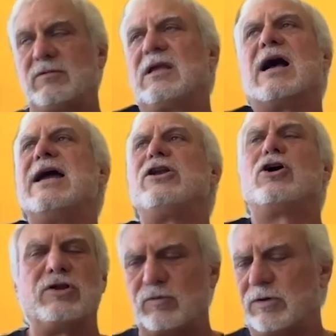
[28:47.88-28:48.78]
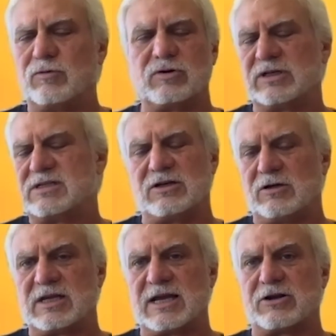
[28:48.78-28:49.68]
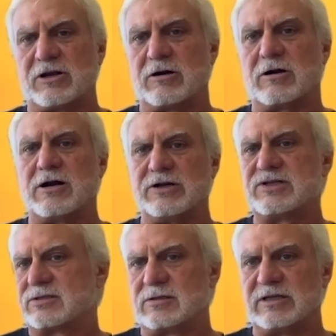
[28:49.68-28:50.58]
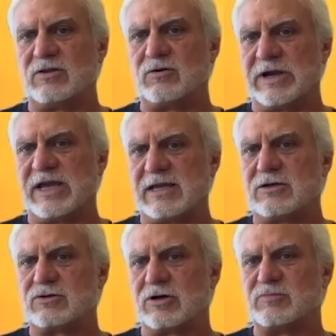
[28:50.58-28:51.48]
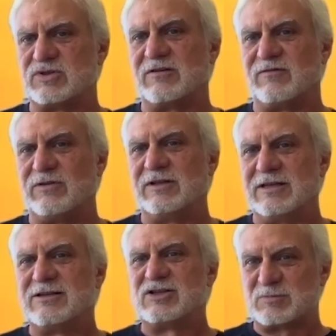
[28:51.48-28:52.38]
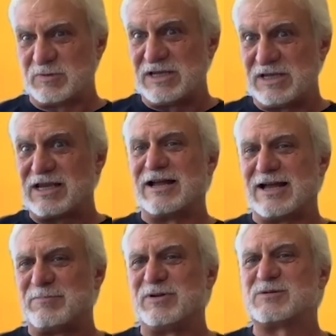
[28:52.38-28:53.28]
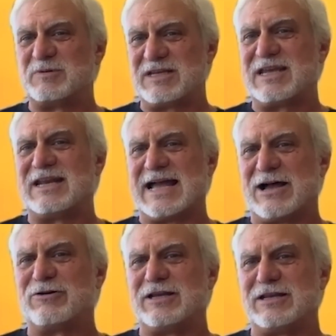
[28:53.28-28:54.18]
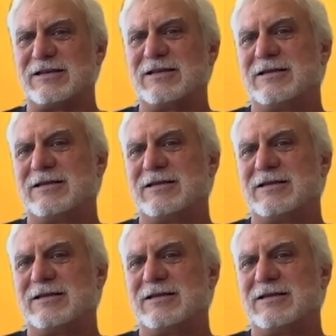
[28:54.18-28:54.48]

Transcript: I know that we will continue to count on our artists to lead the way in terms of speaking up and speaking out, and